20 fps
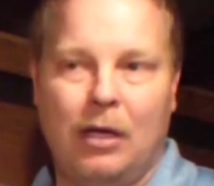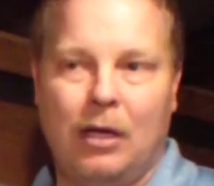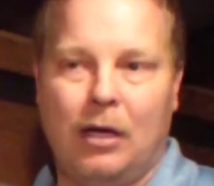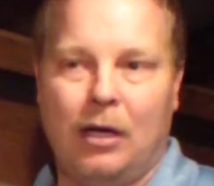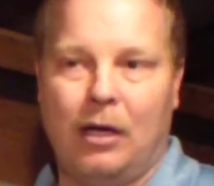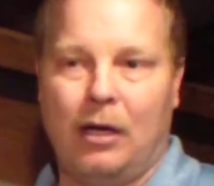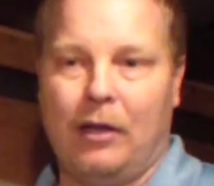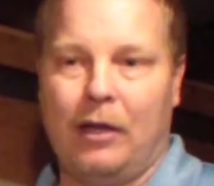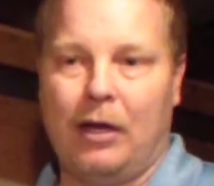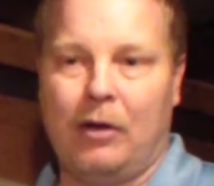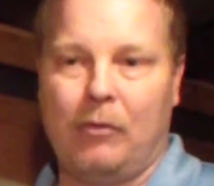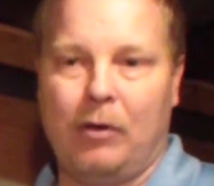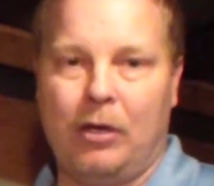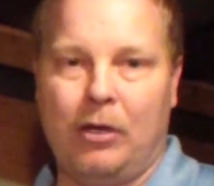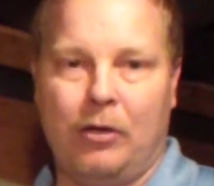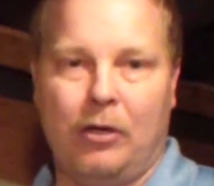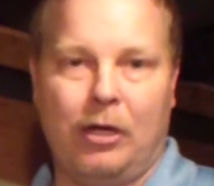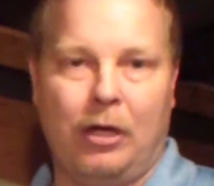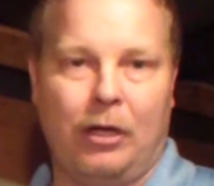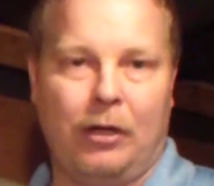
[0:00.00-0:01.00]
That way
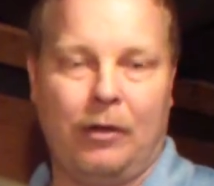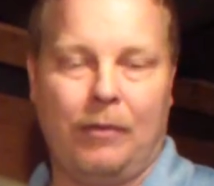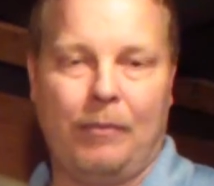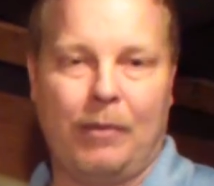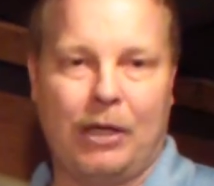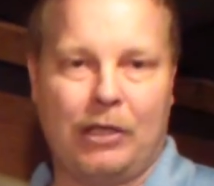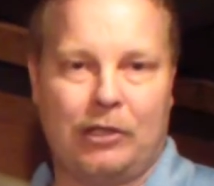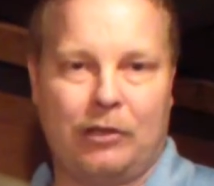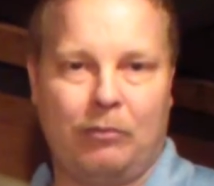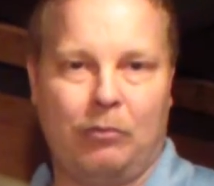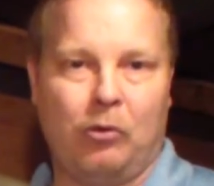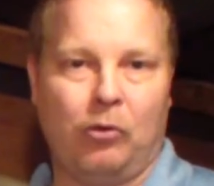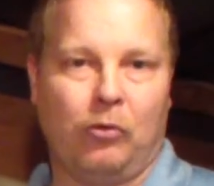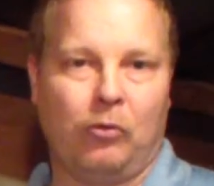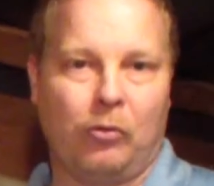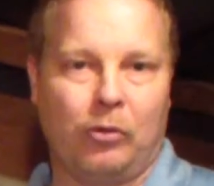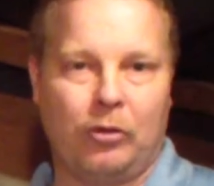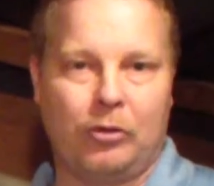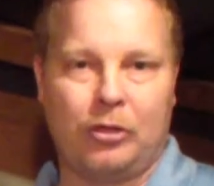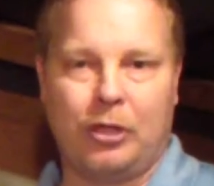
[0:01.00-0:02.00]
you're getting the best of both
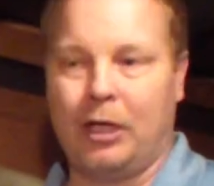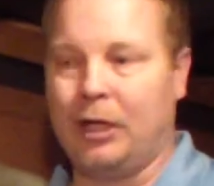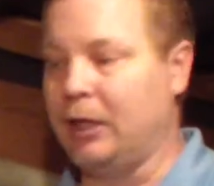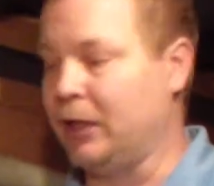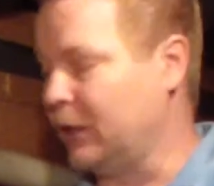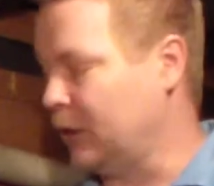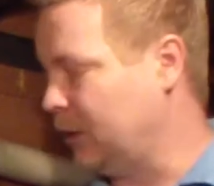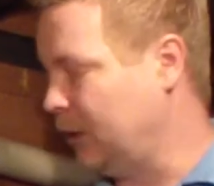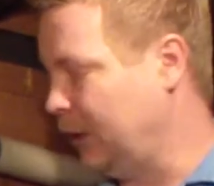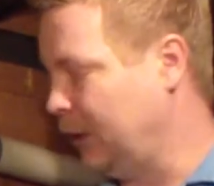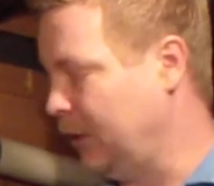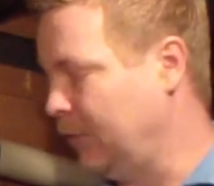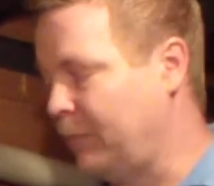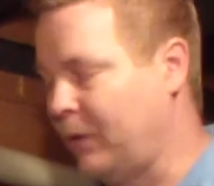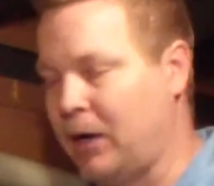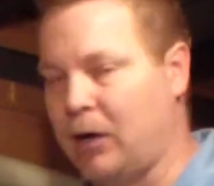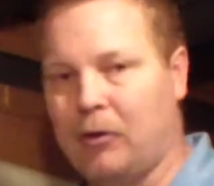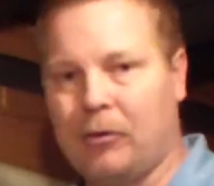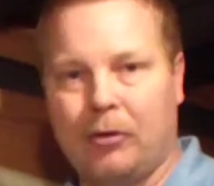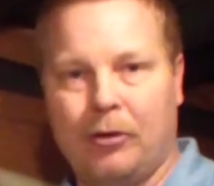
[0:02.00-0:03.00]
worlds. You're getting the cleaning
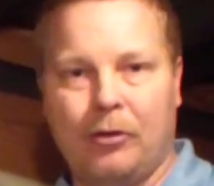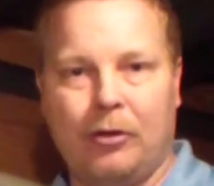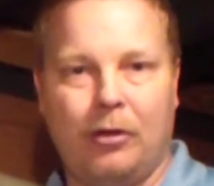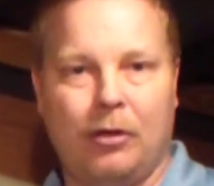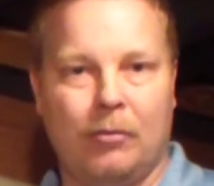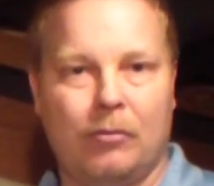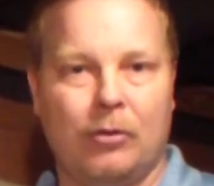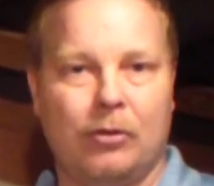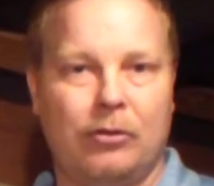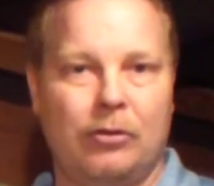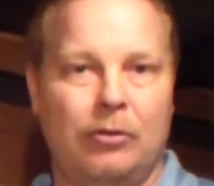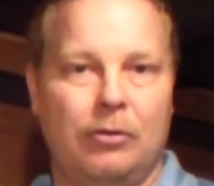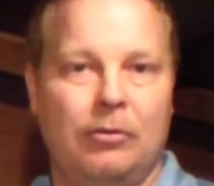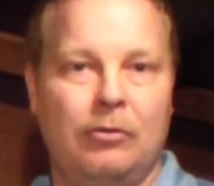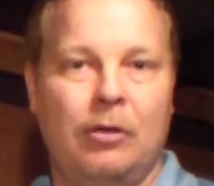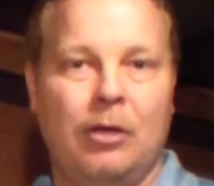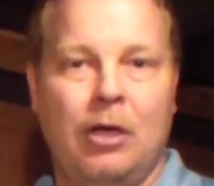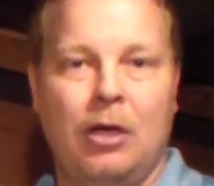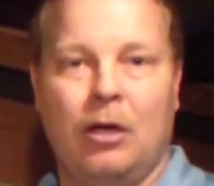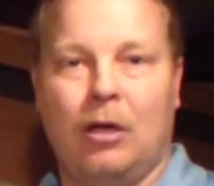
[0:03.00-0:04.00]
power in the number
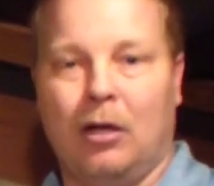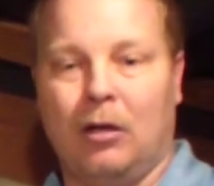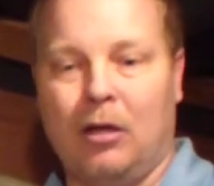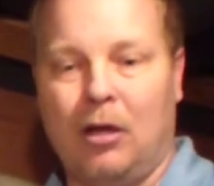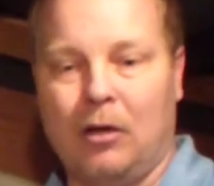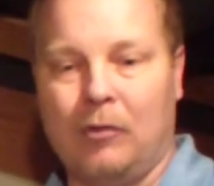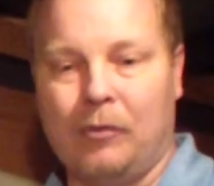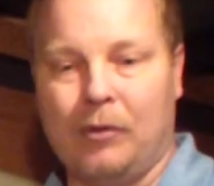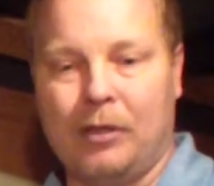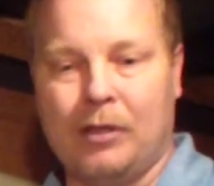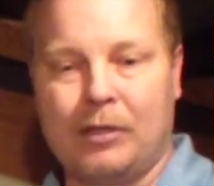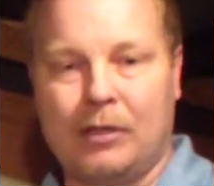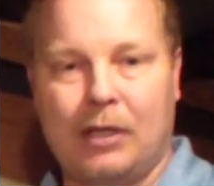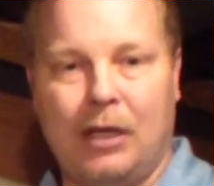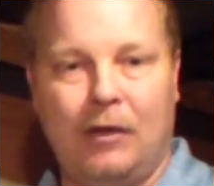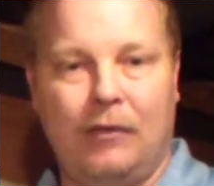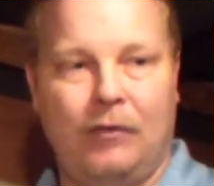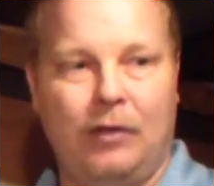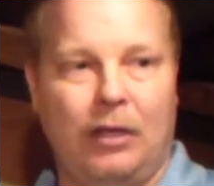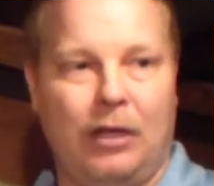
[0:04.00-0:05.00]
2, along with the
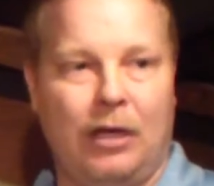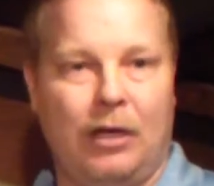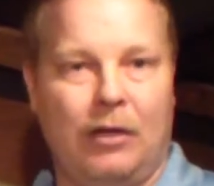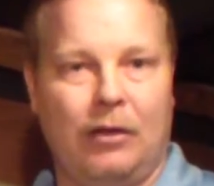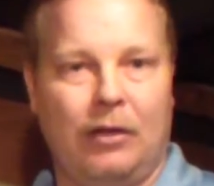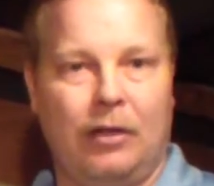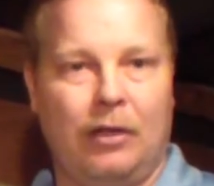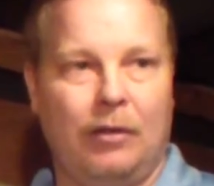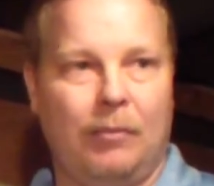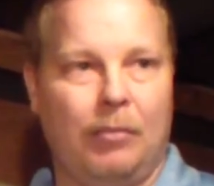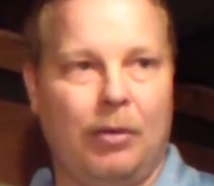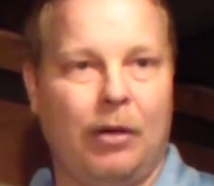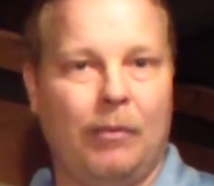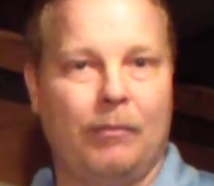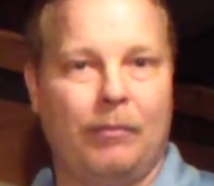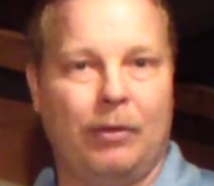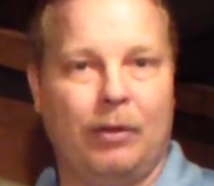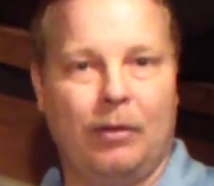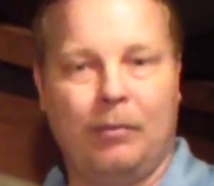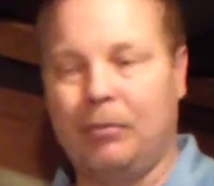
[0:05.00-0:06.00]
safety on the
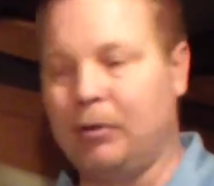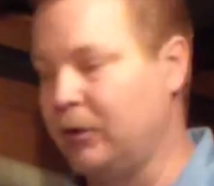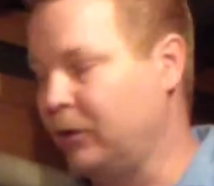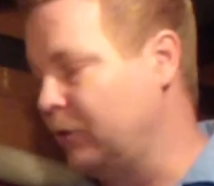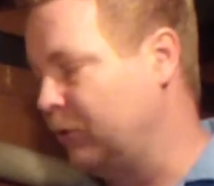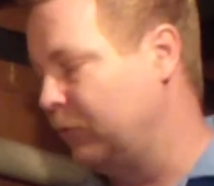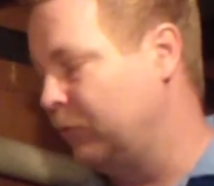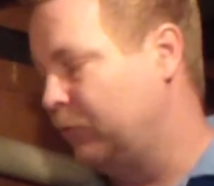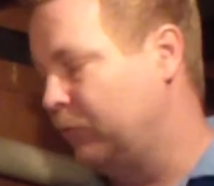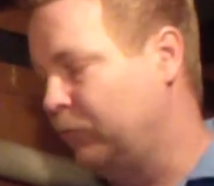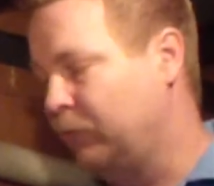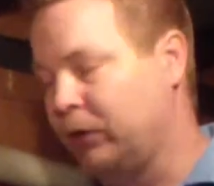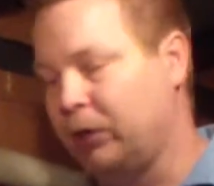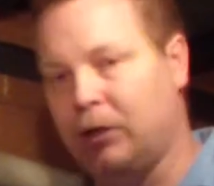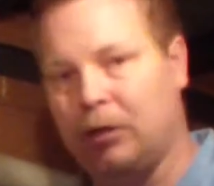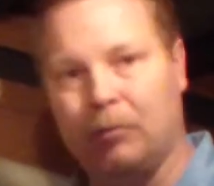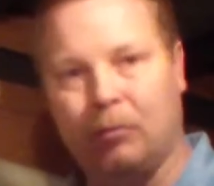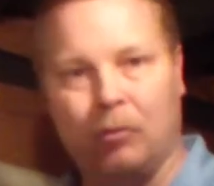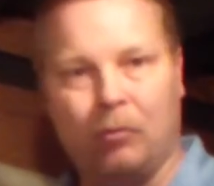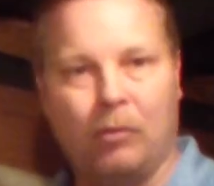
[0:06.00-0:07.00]
pump and the burner, with the
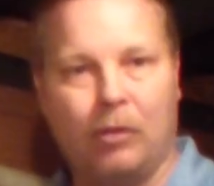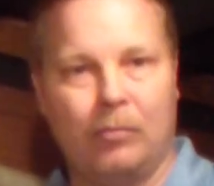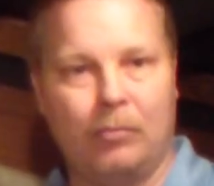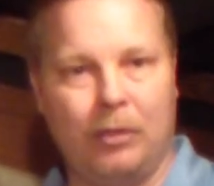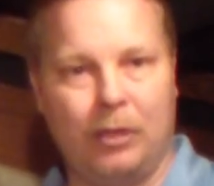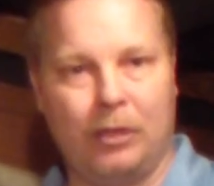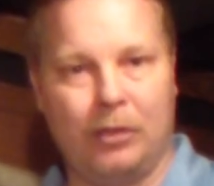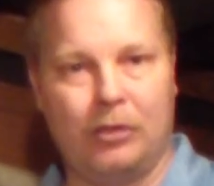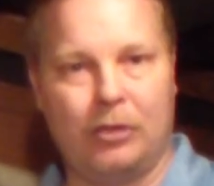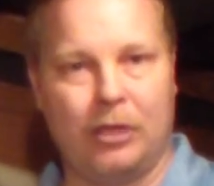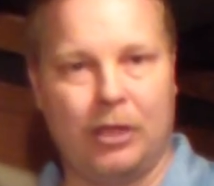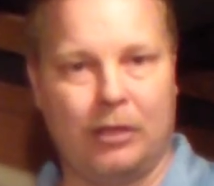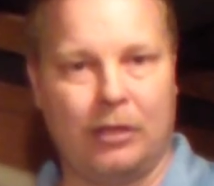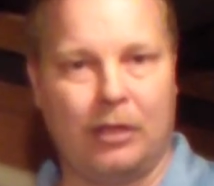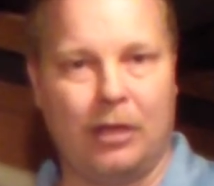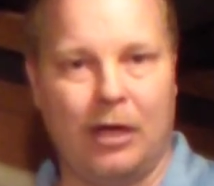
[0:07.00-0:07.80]
number 1 being injected